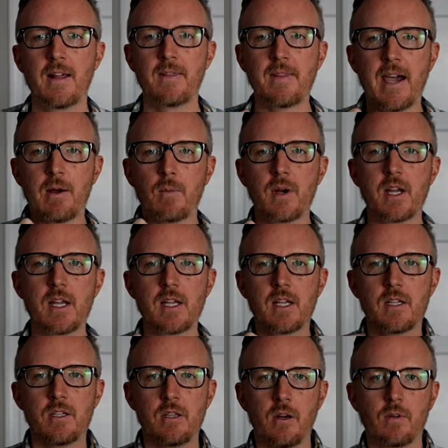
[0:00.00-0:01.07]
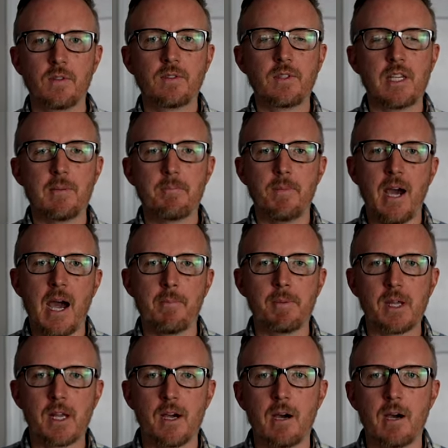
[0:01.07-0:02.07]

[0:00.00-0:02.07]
That way you don't see it popping